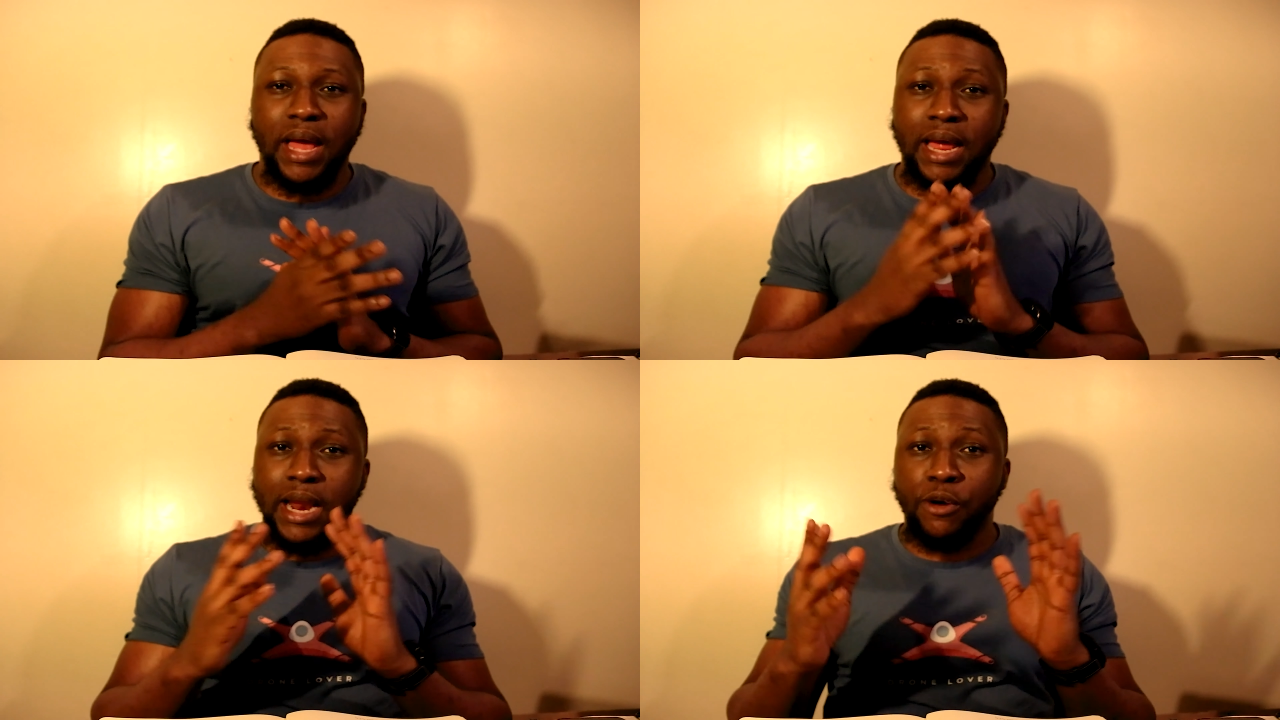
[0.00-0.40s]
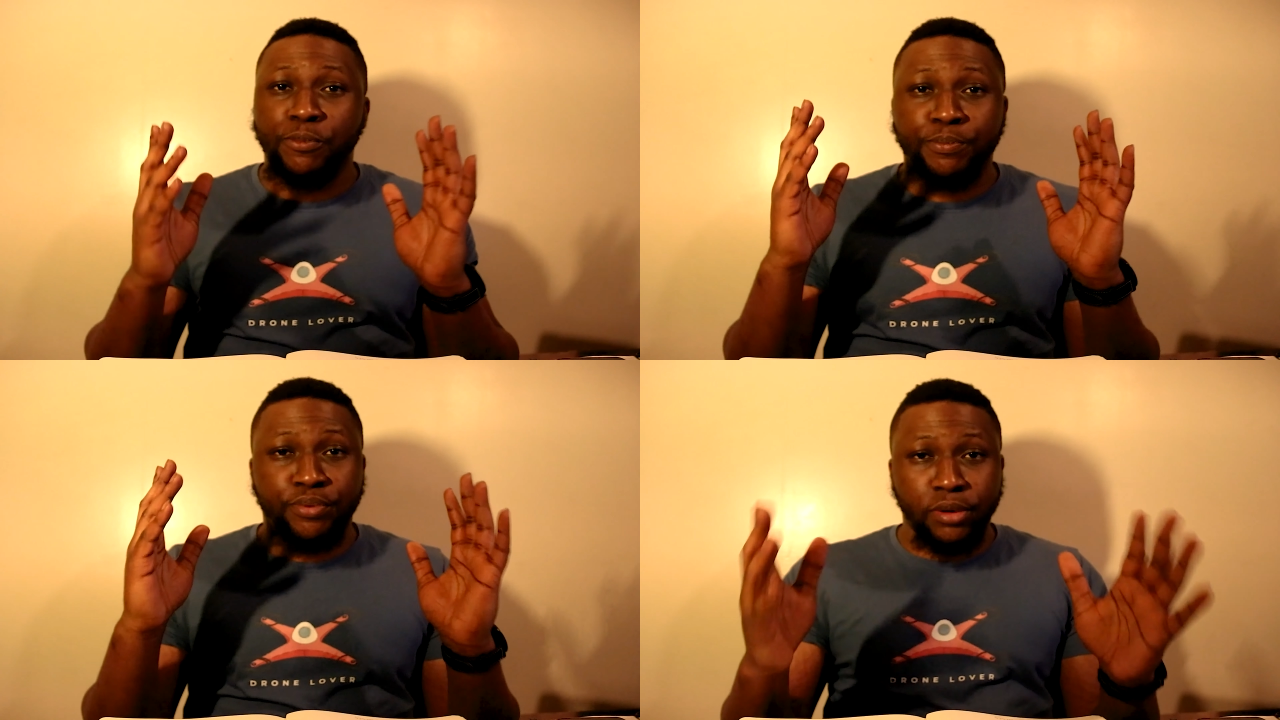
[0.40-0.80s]
and I
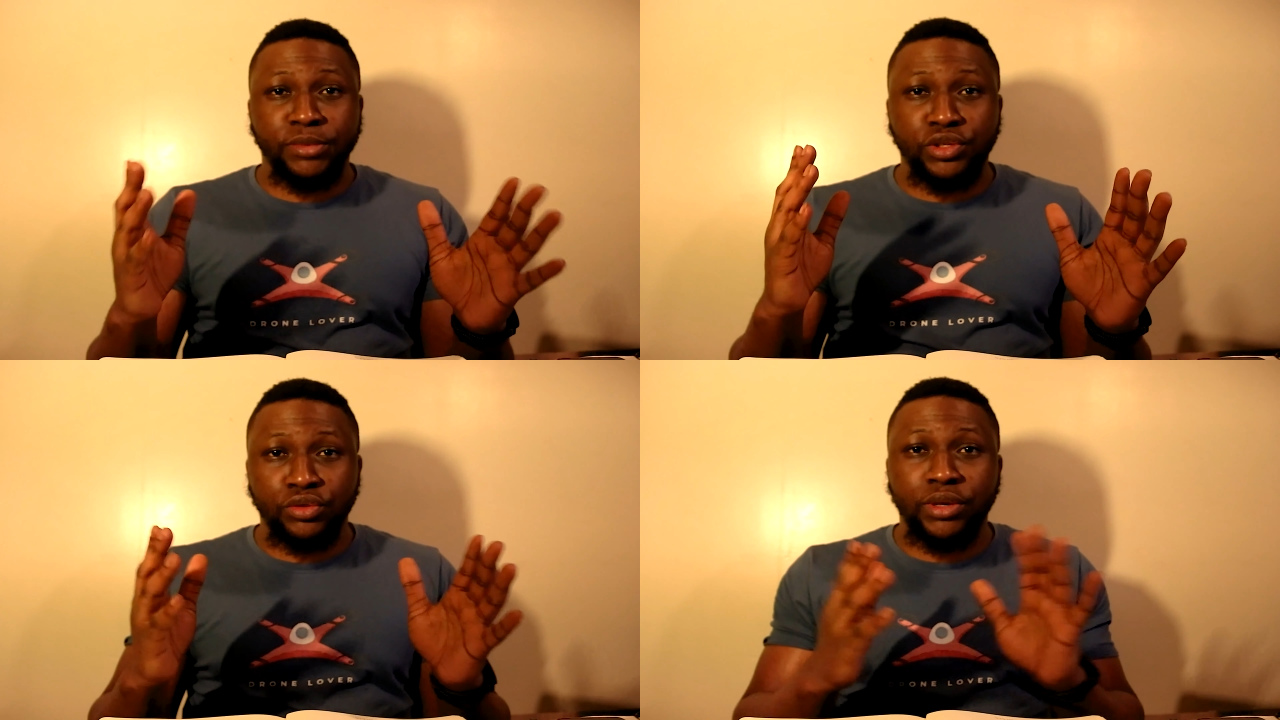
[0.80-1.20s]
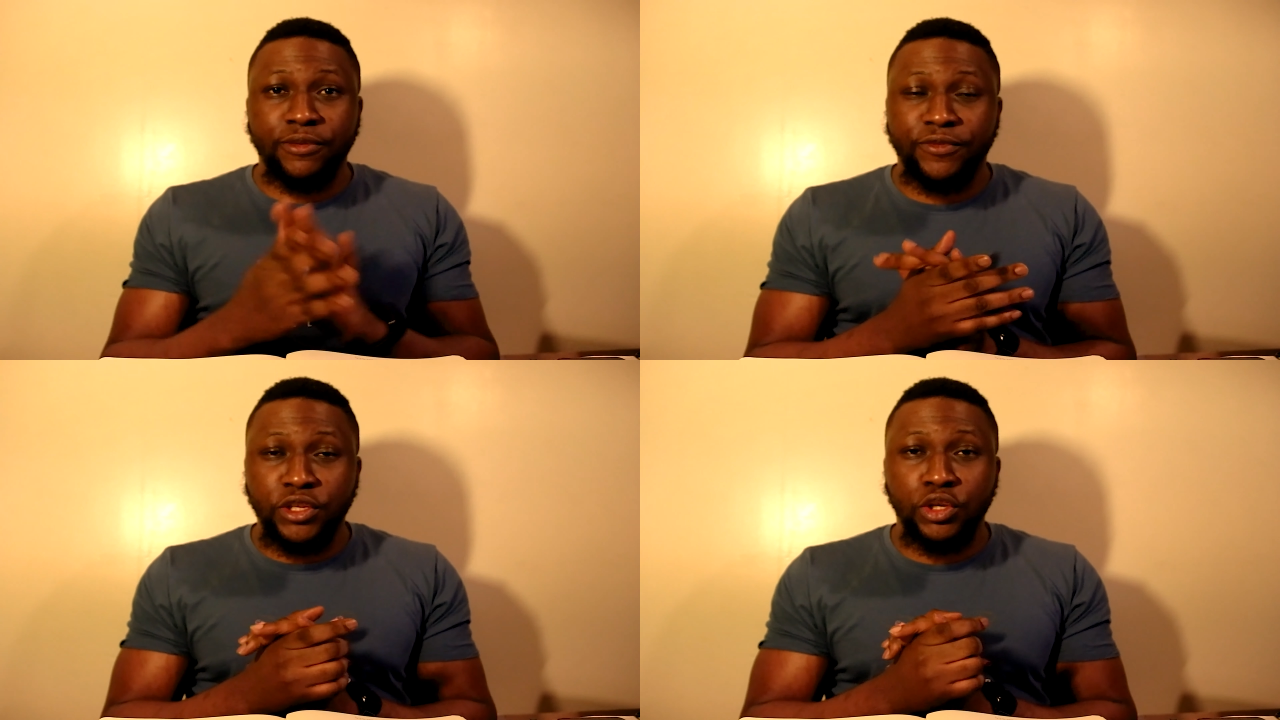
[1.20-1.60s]
promise to do a
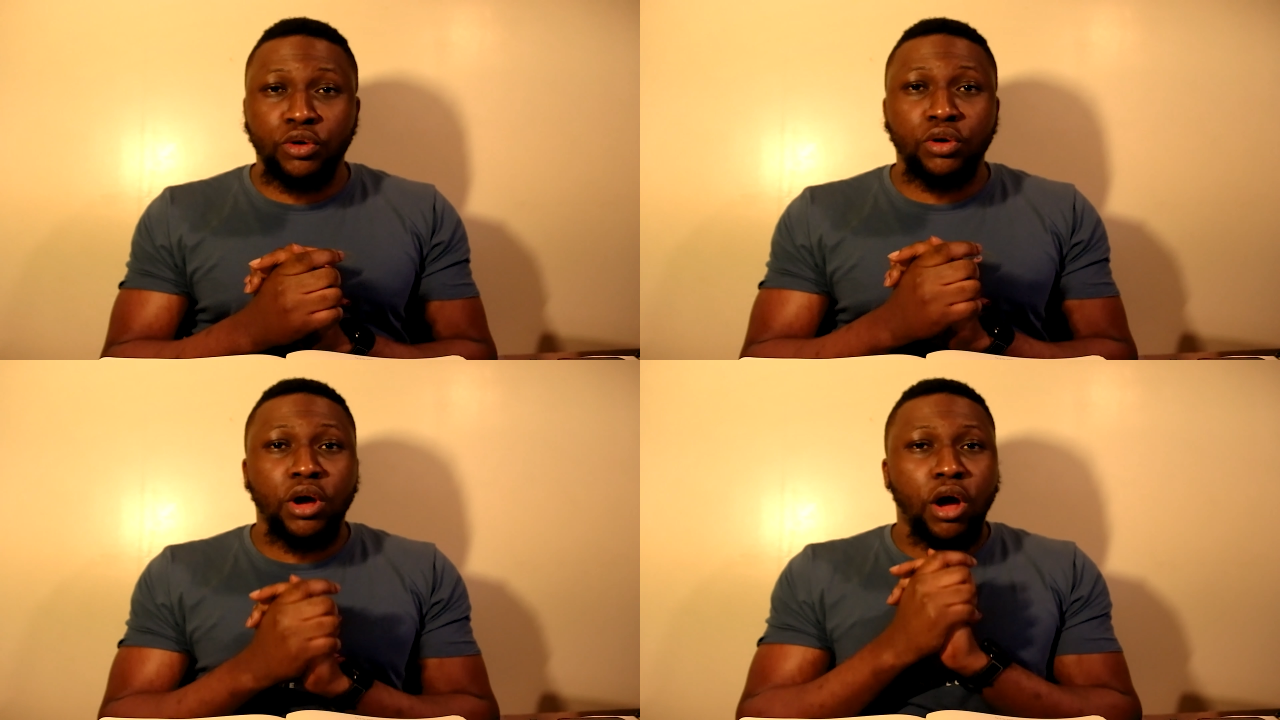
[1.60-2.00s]
video